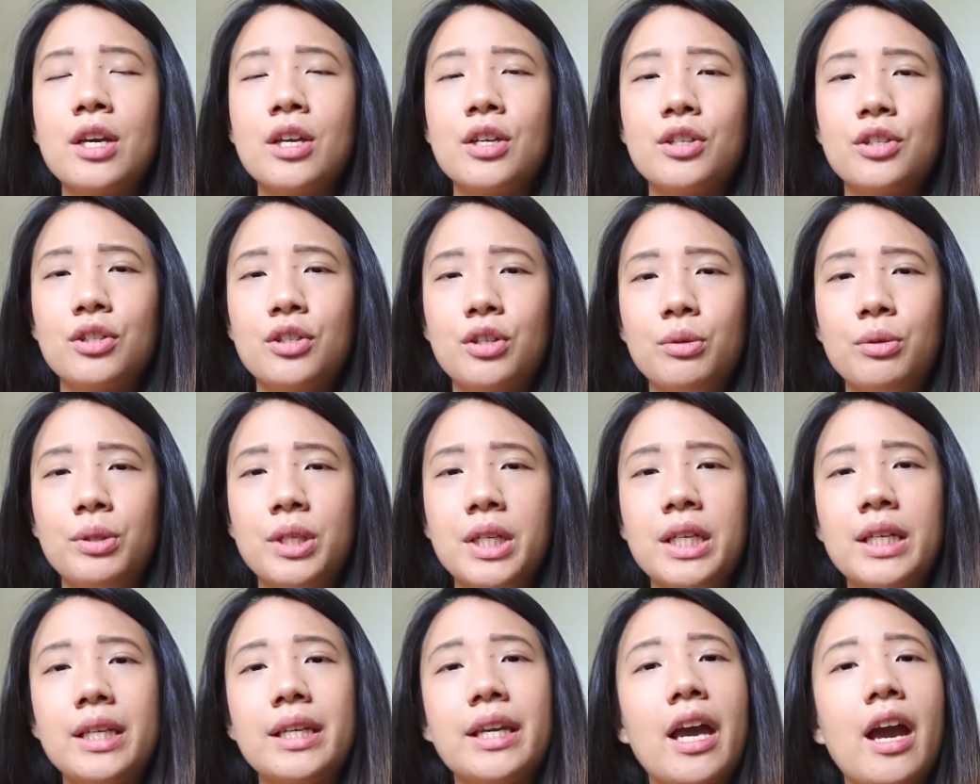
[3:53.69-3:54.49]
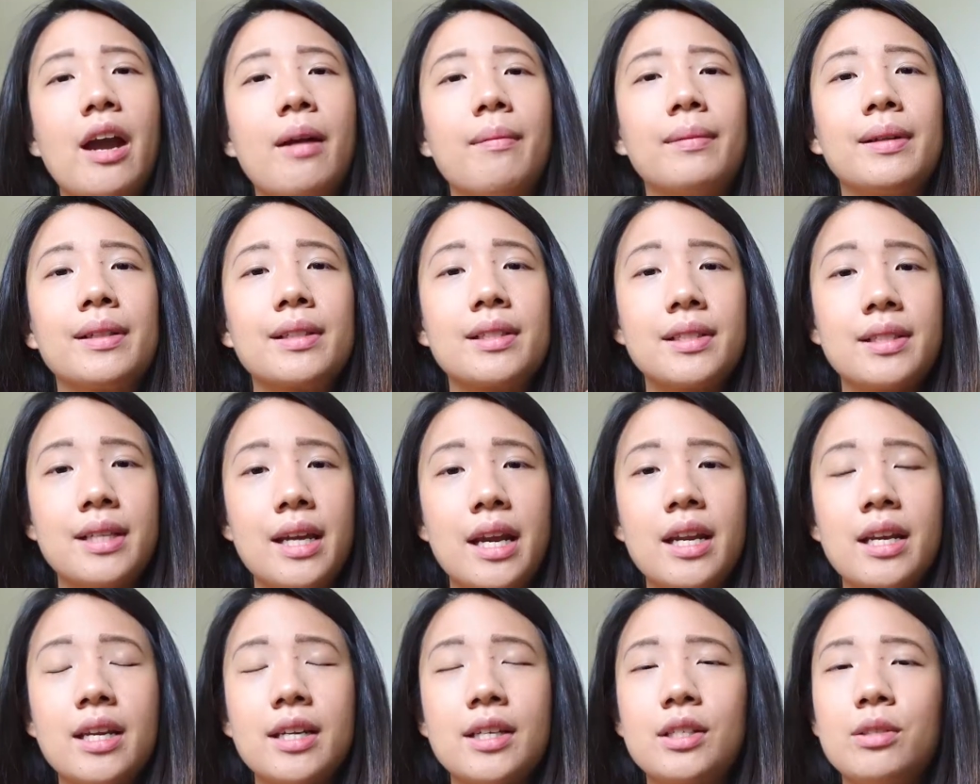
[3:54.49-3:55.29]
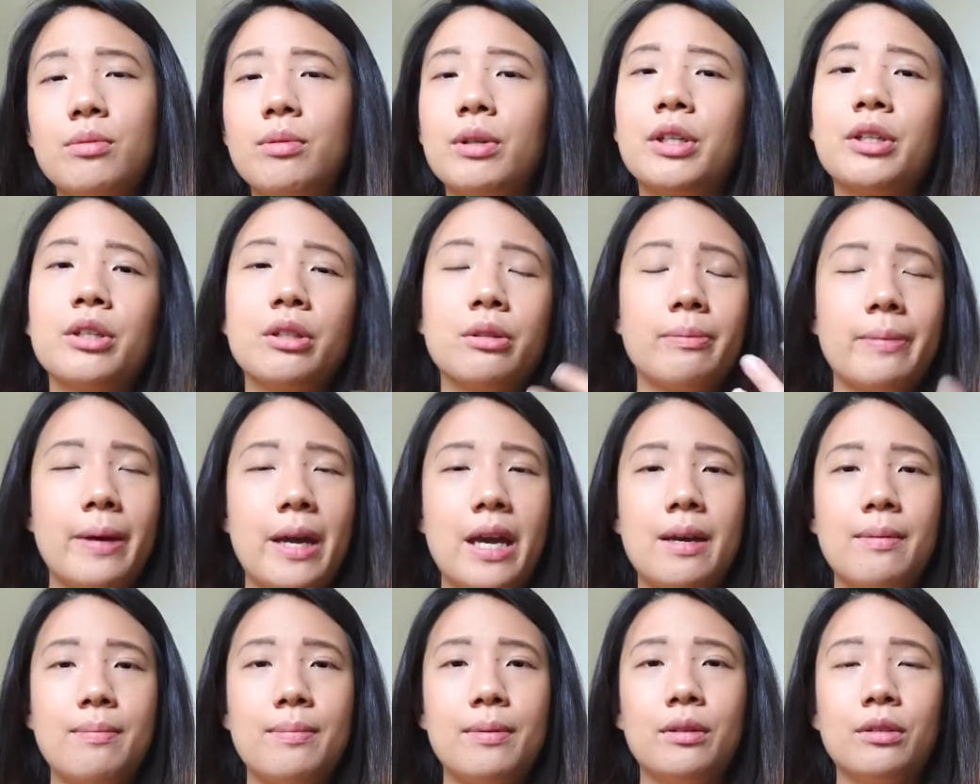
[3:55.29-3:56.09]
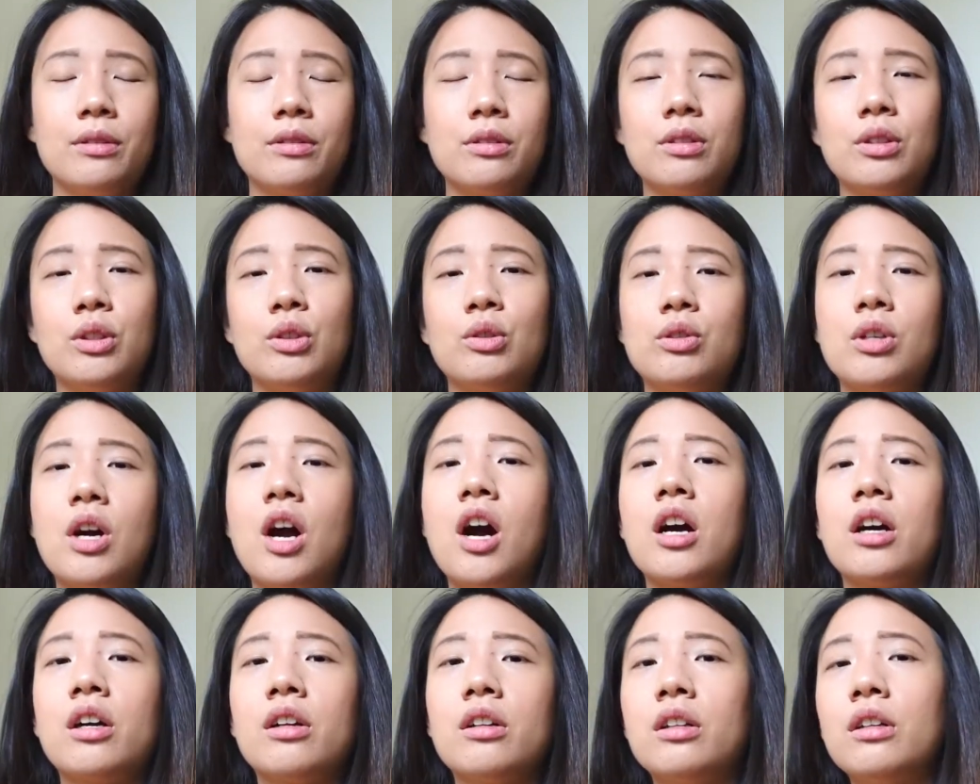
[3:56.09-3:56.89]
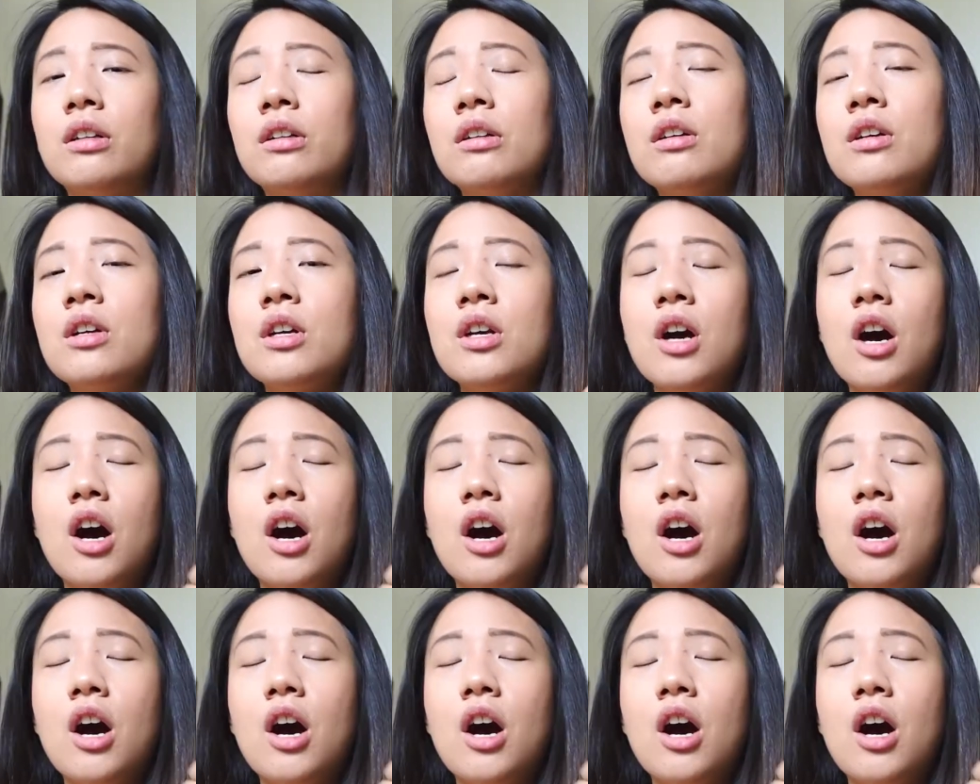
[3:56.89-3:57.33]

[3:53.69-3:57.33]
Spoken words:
Sony camera settings where you'll be able to toggle